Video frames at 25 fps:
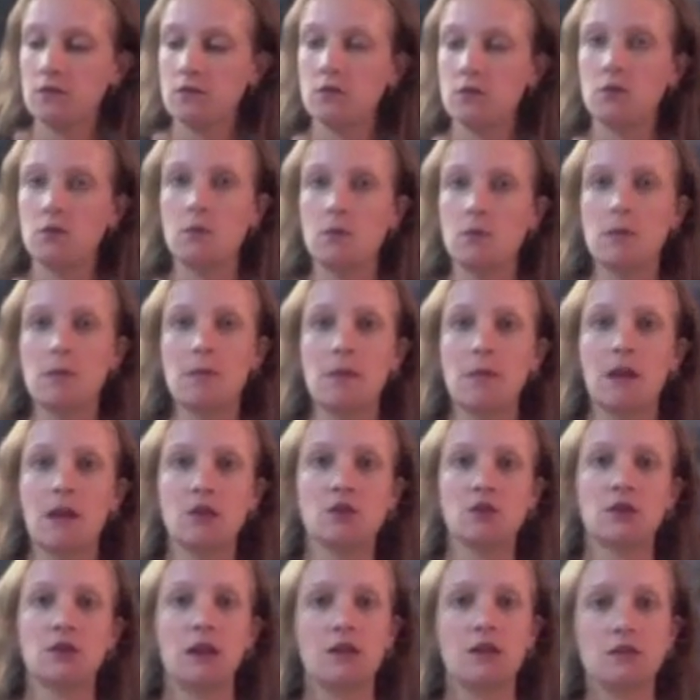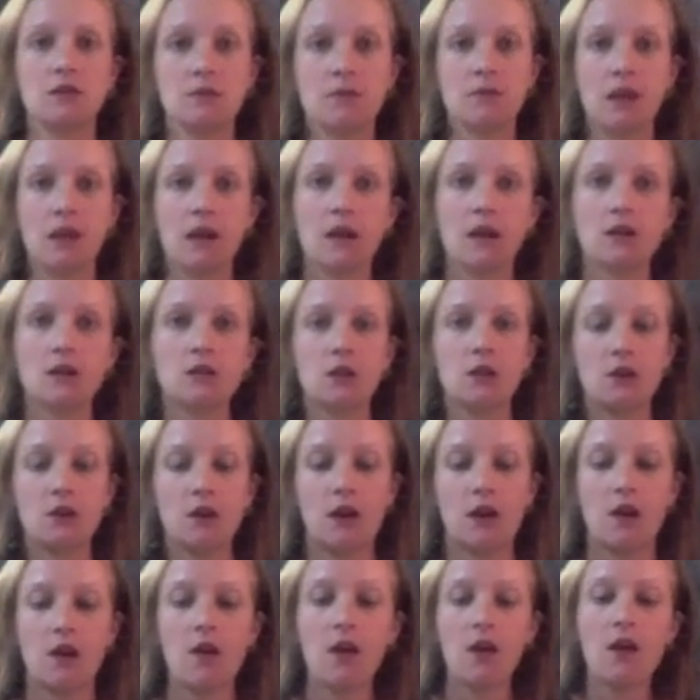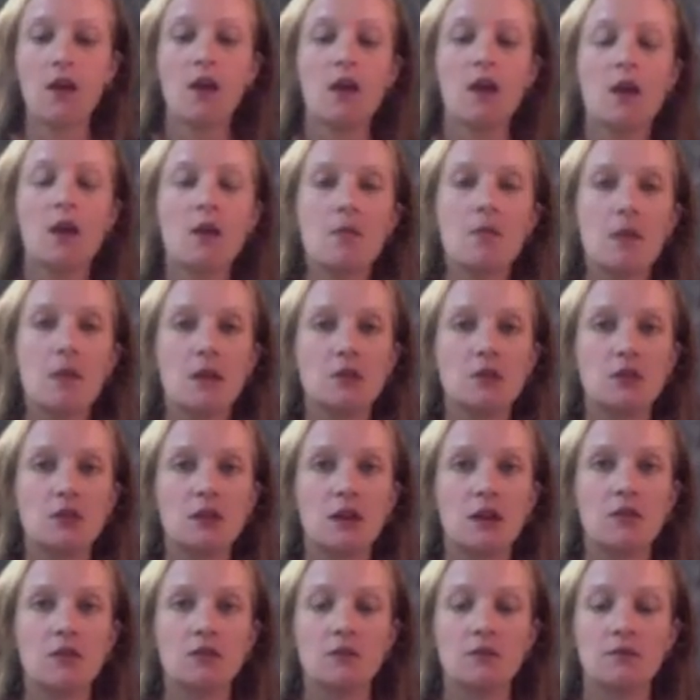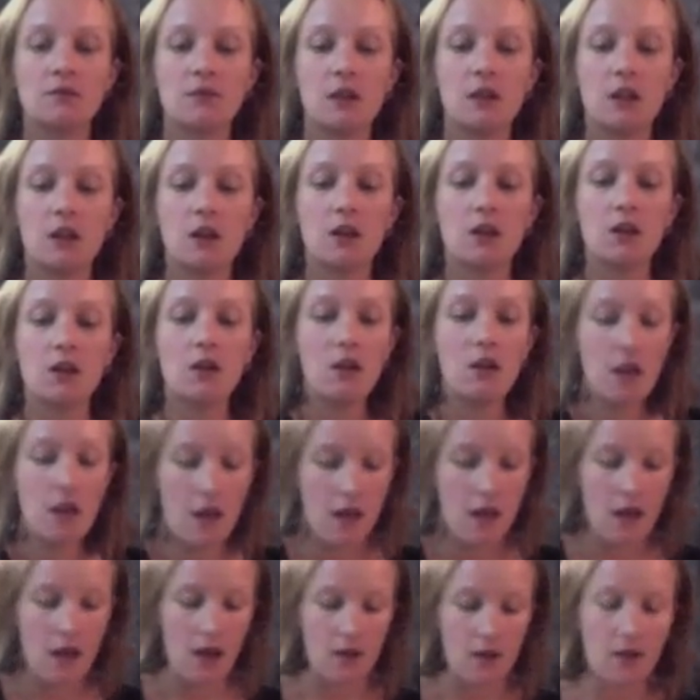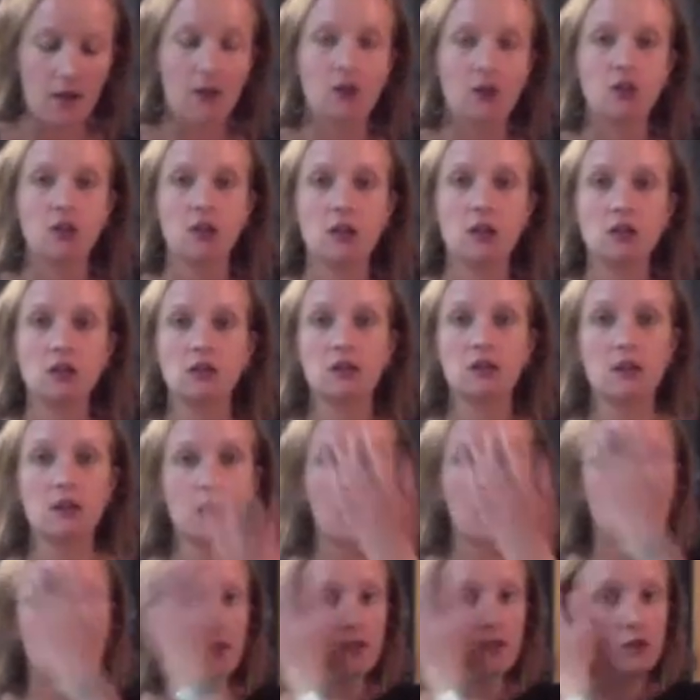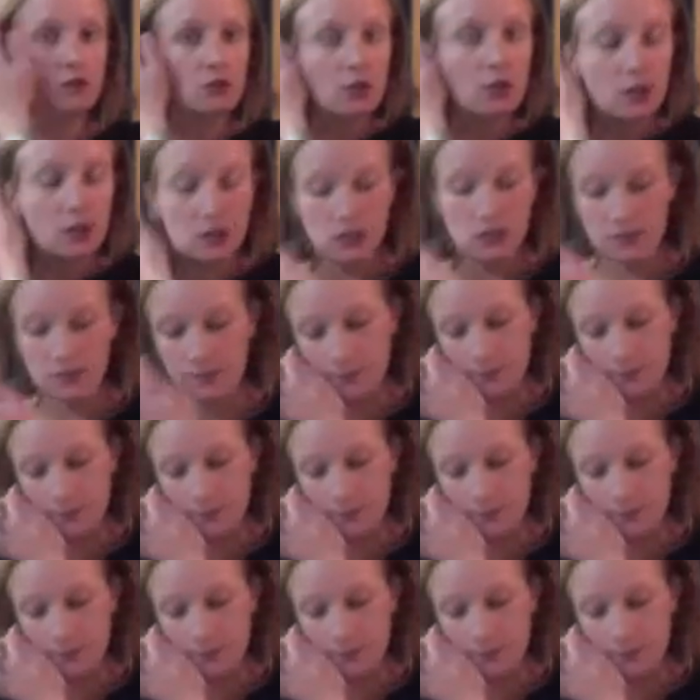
we'll be measuring out some baking soda, measuring out some vinegar, and then changing the concentration.